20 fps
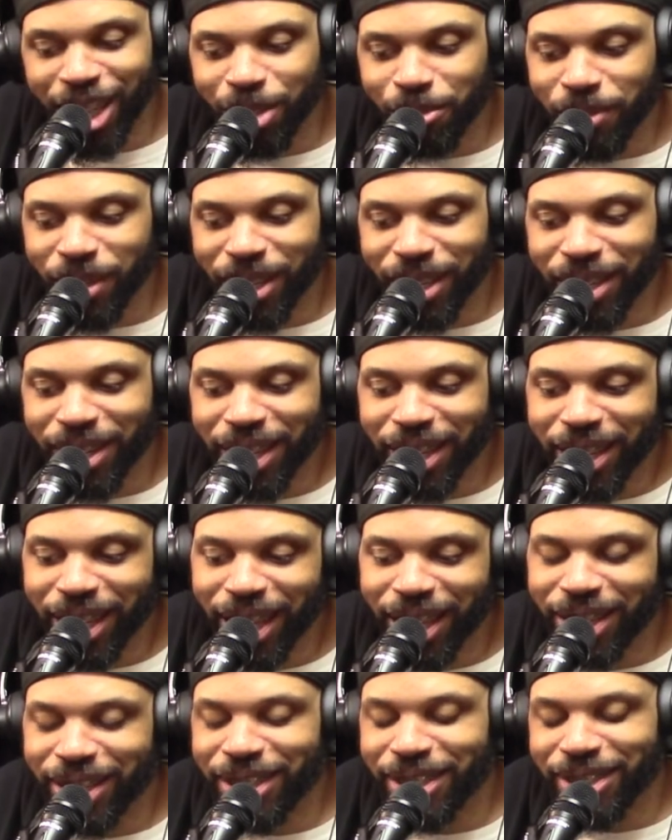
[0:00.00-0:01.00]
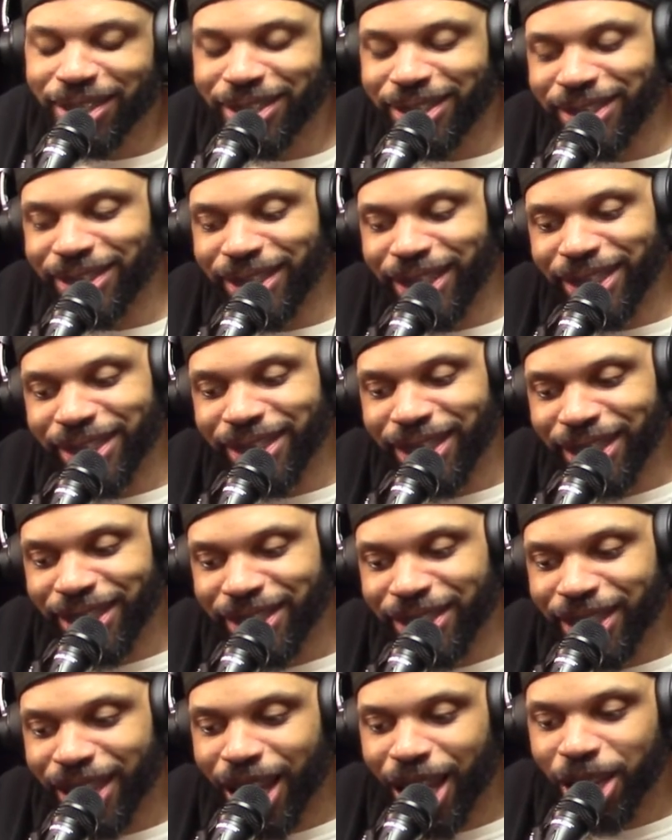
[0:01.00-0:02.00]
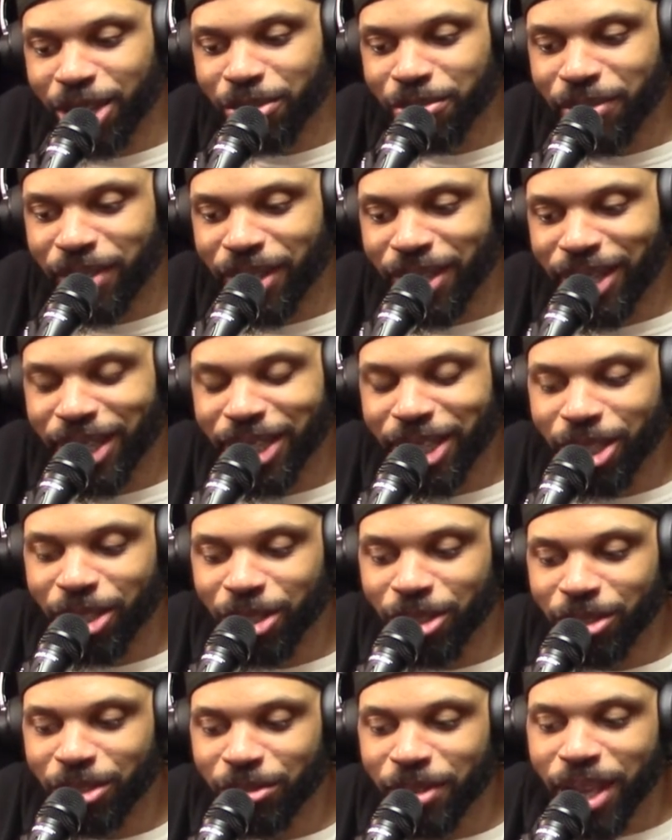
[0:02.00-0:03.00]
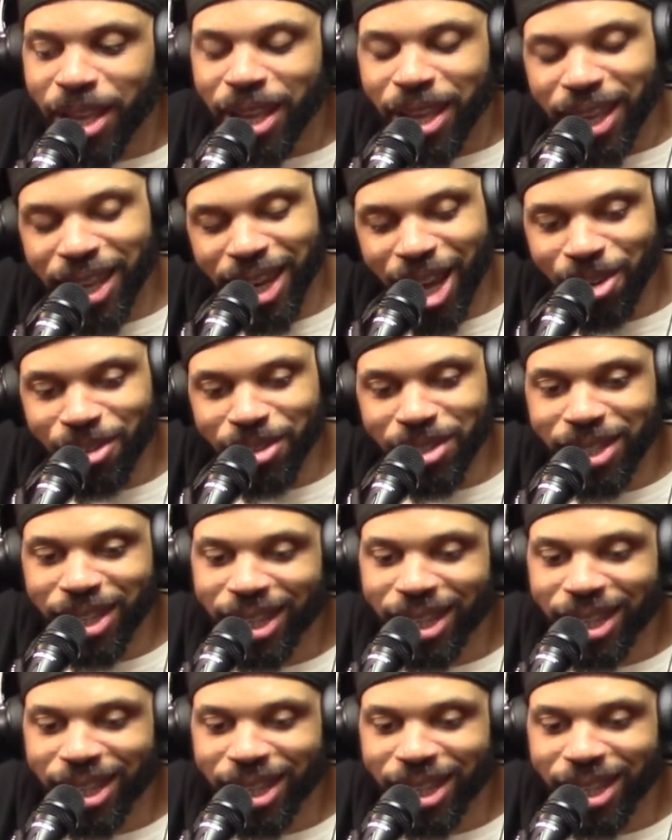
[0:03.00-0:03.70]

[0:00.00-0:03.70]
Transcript: man. They kind of they they shot him, man. They killed him. And I was like,